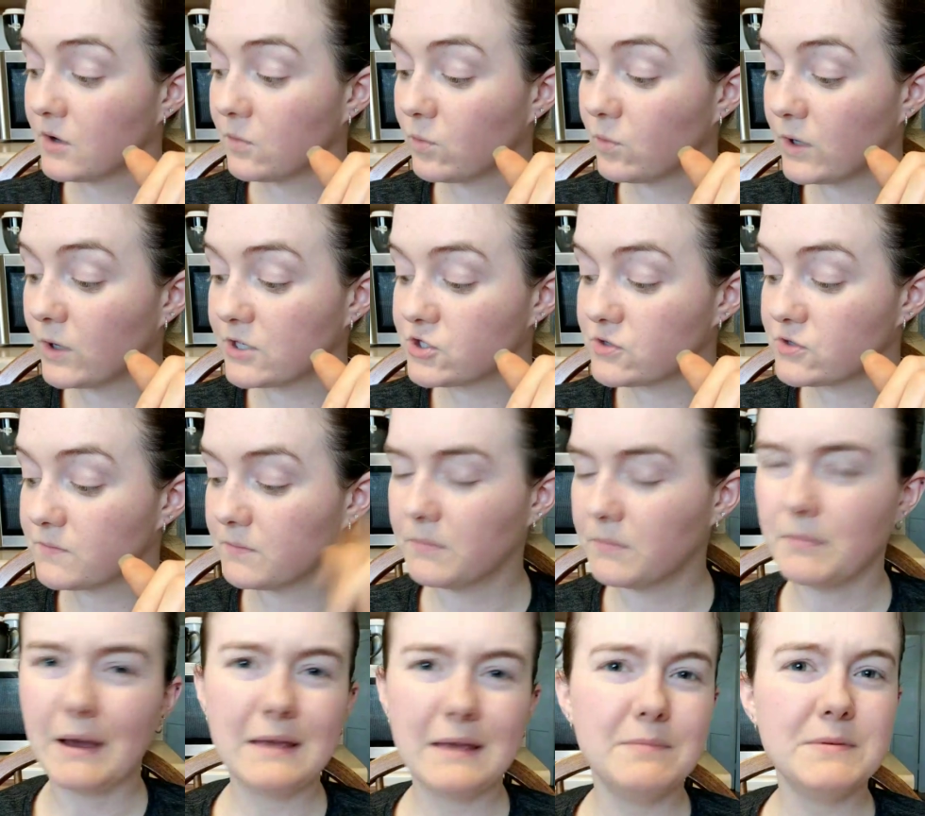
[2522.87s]
which
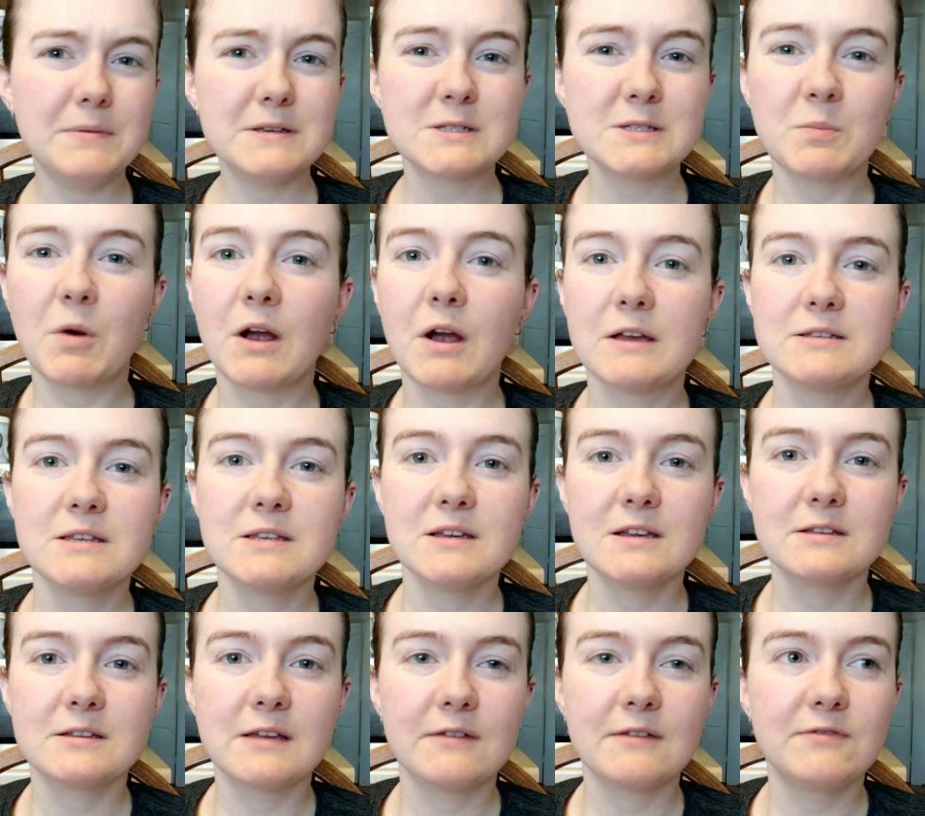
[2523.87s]
might be surprising,
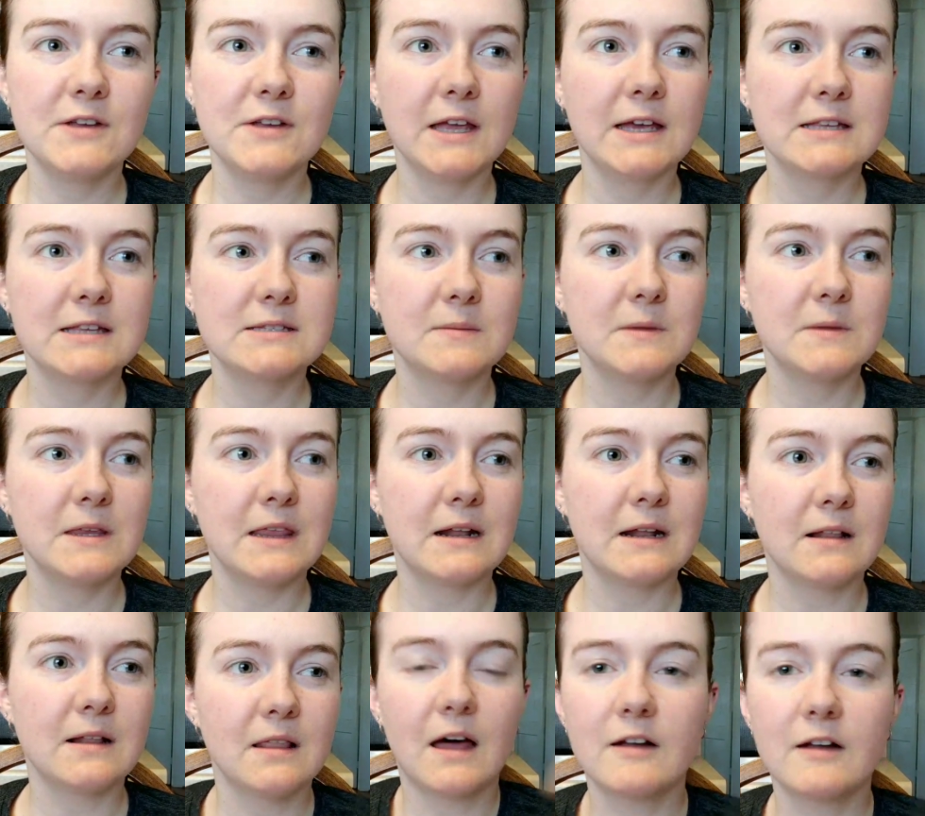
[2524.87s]
because I feel like it's something
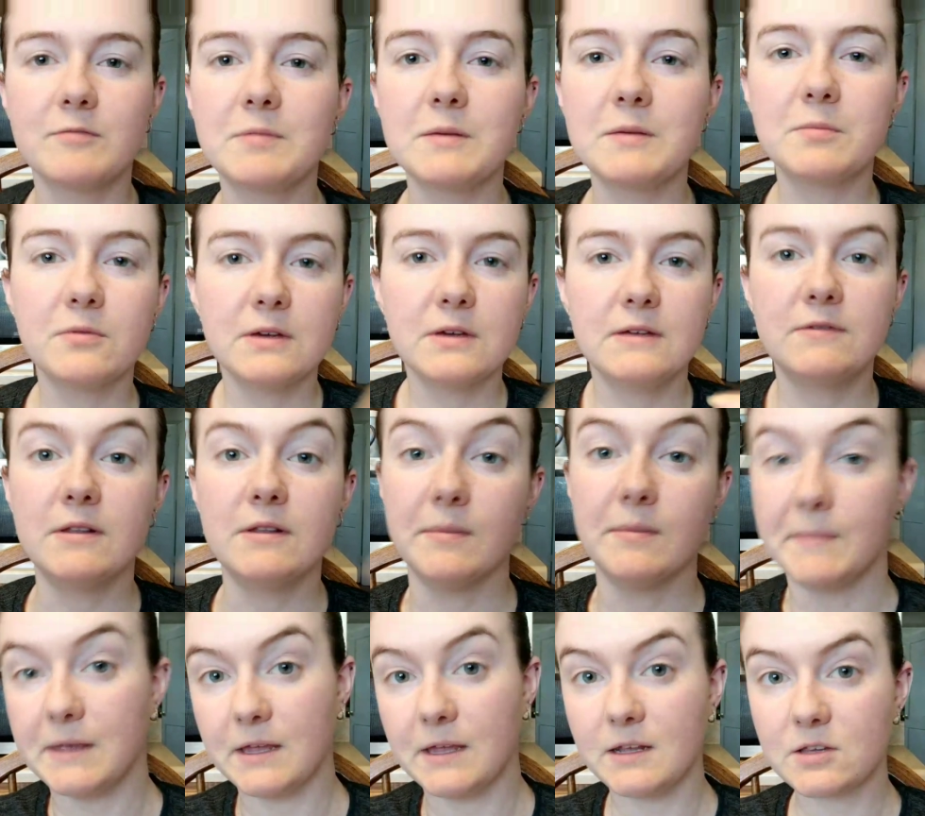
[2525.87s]
that a lot of people, even in the
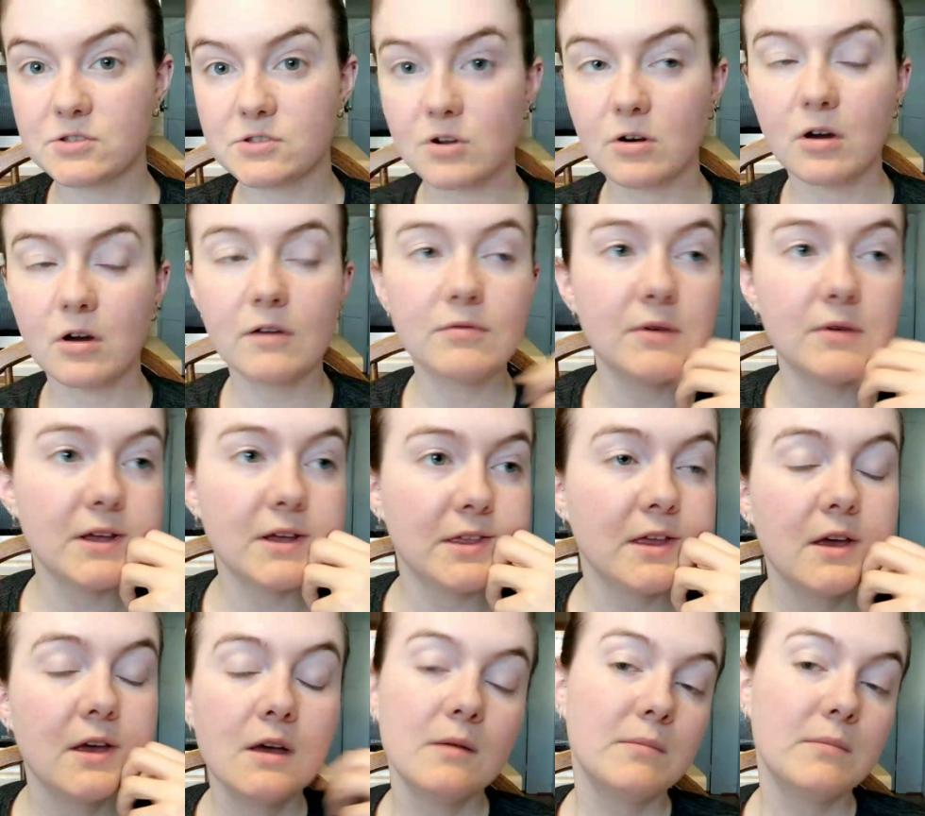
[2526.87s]
beginning, start off with.
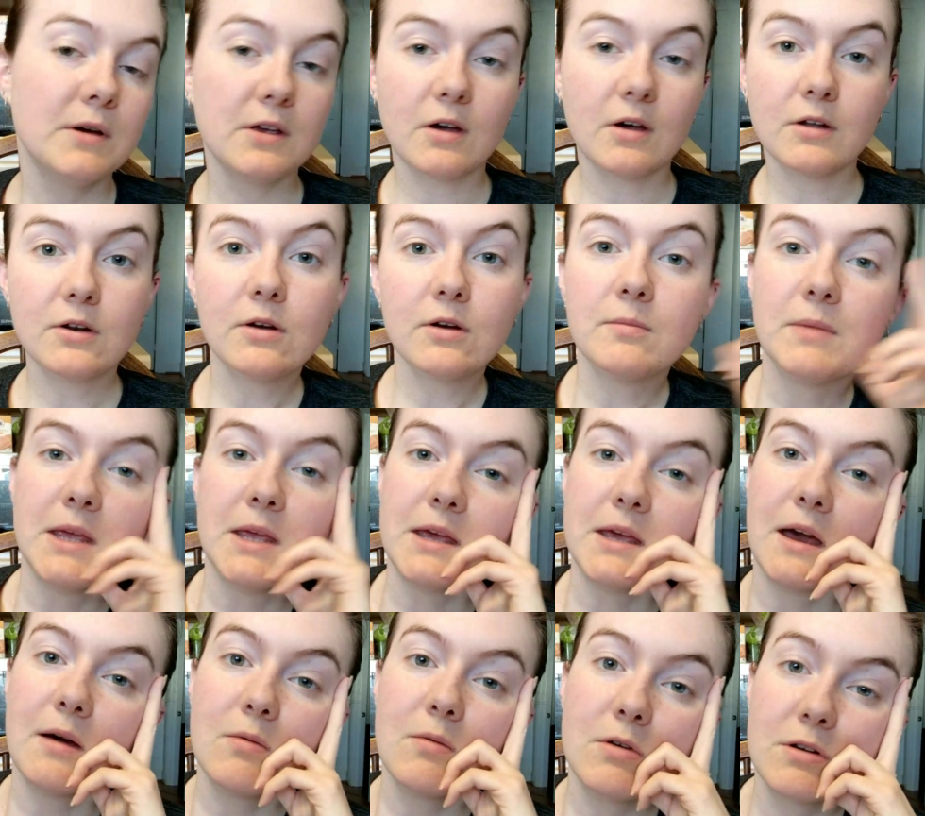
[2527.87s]
But y'all know me,
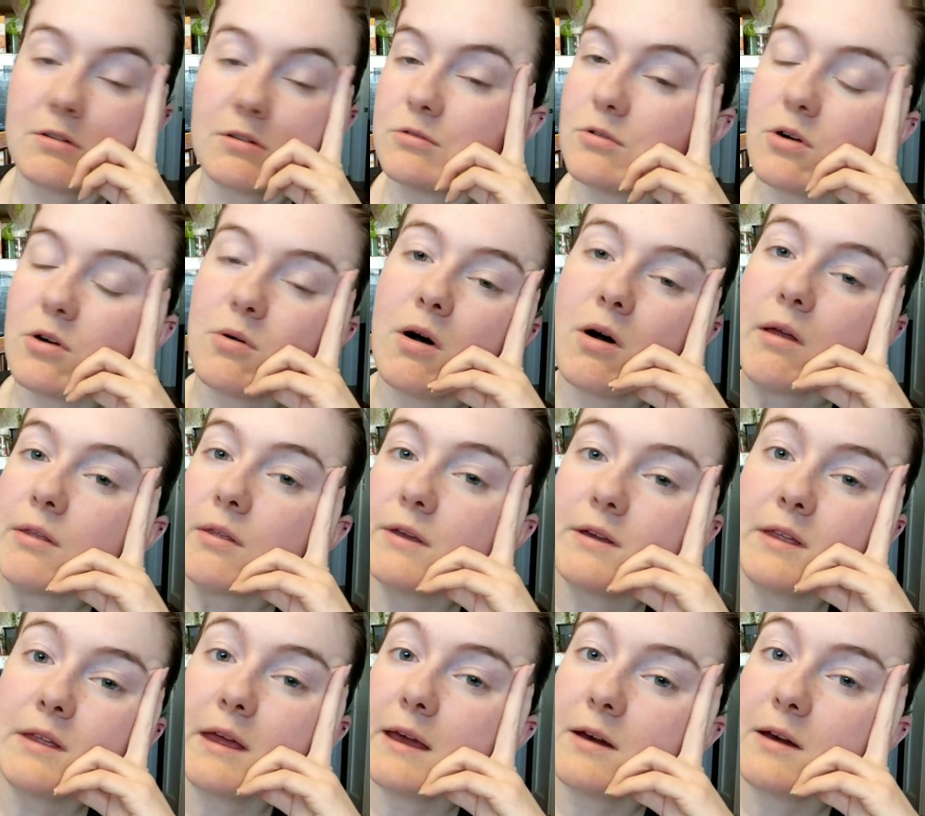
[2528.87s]
I want to grow all the
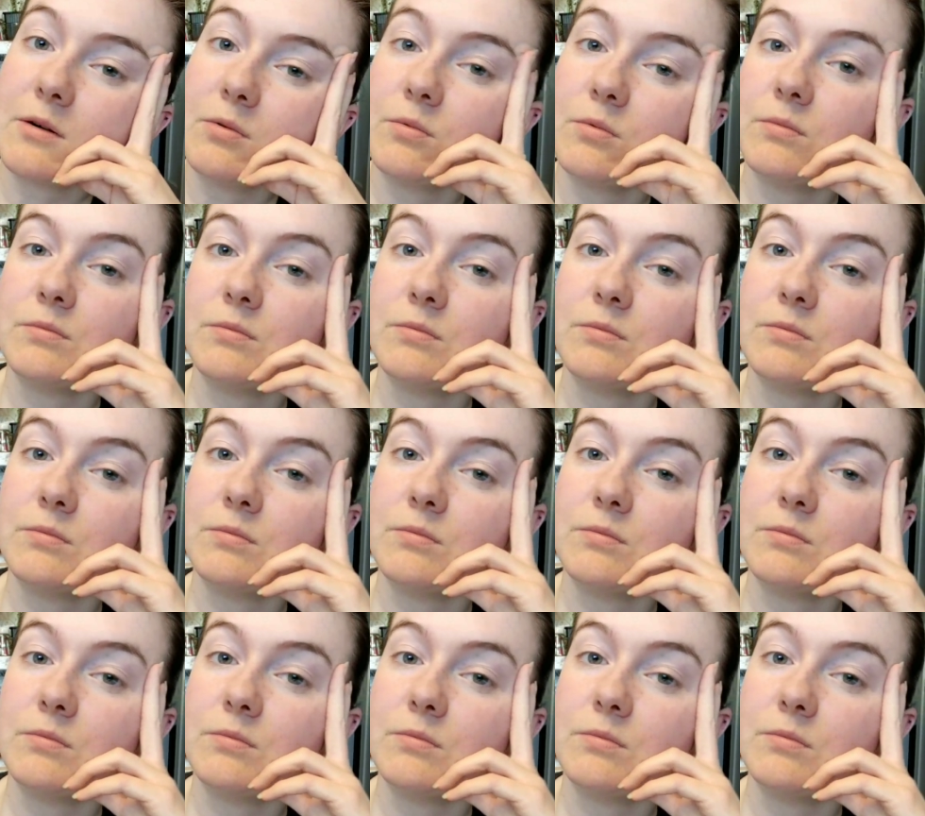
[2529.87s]
like